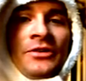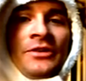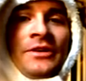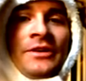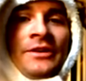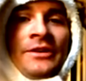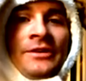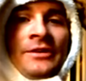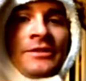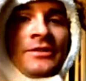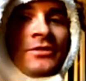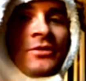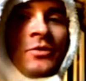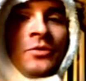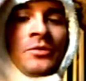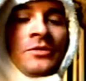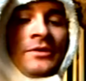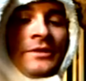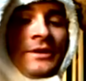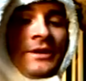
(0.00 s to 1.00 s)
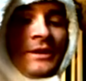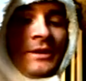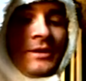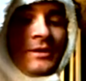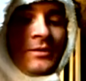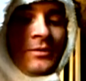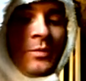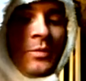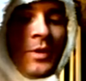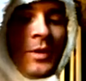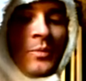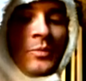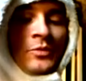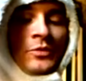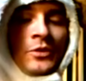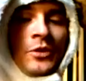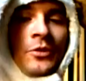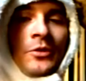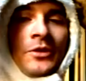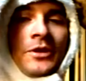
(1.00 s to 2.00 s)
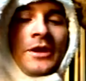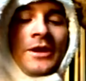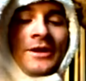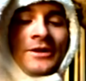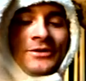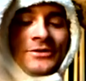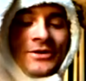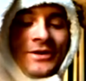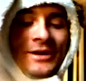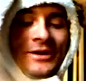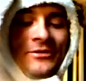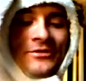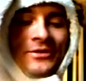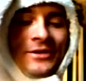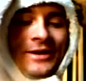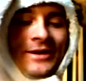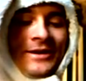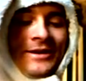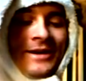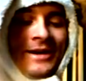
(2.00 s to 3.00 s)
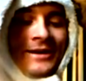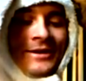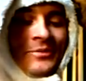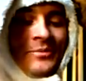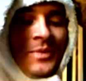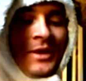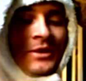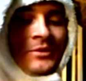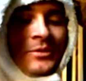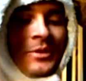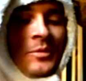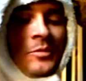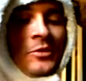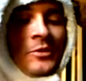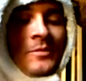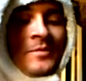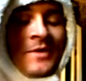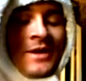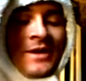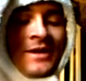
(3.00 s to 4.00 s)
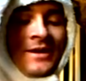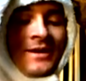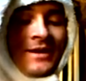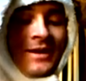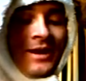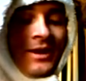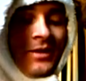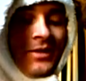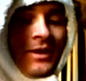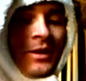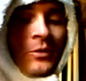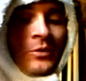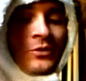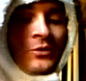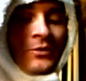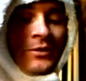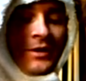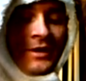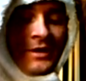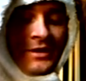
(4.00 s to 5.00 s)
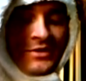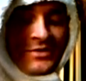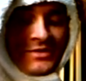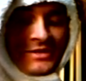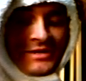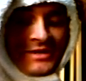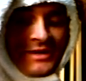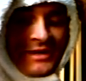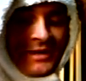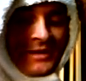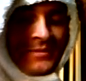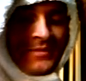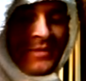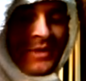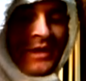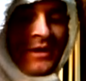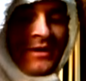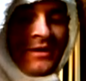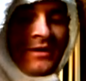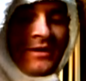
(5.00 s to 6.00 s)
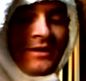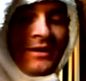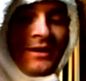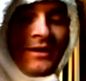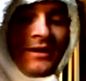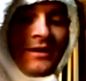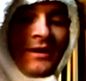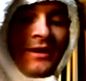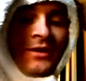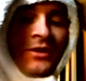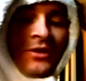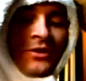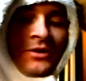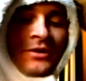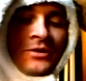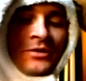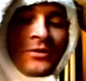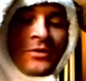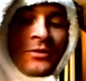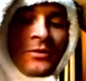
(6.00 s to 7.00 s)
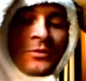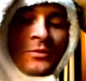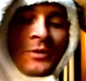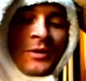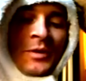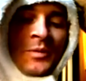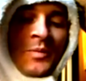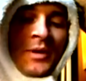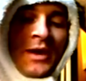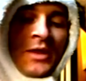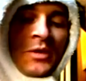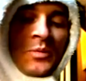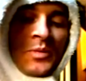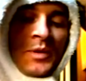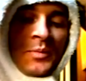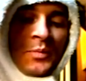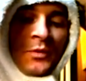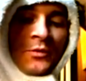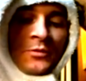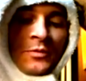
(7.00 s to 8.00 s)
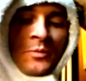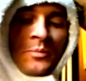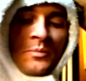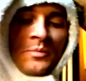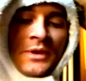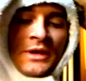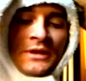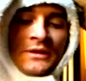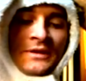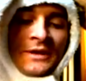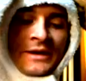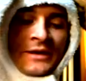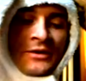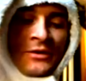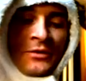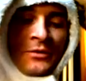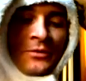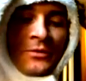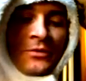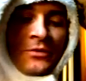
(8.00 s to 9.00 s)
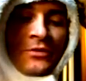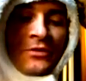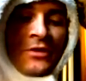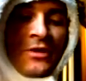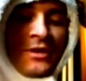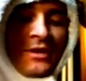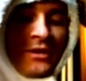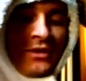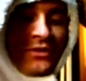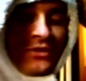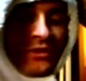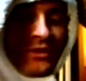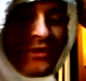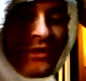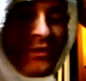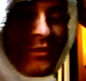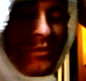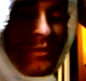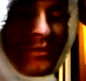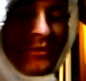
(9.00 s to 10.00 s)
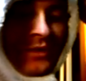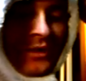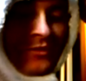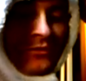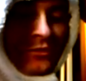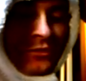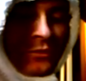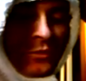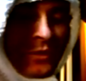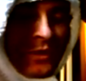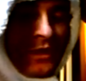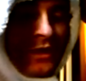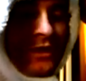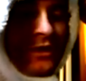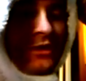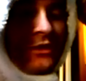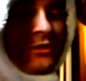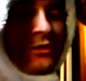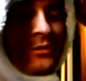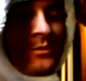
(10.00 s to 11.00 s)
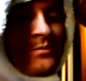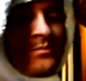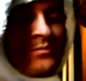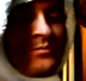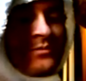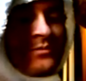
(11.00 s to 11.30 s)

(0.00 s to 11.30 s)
Goodyear totally went broke trying to figure out how to make rubber. That was very interesting. An article written by the people from Beatlick News, a zine that's been around for 20 years.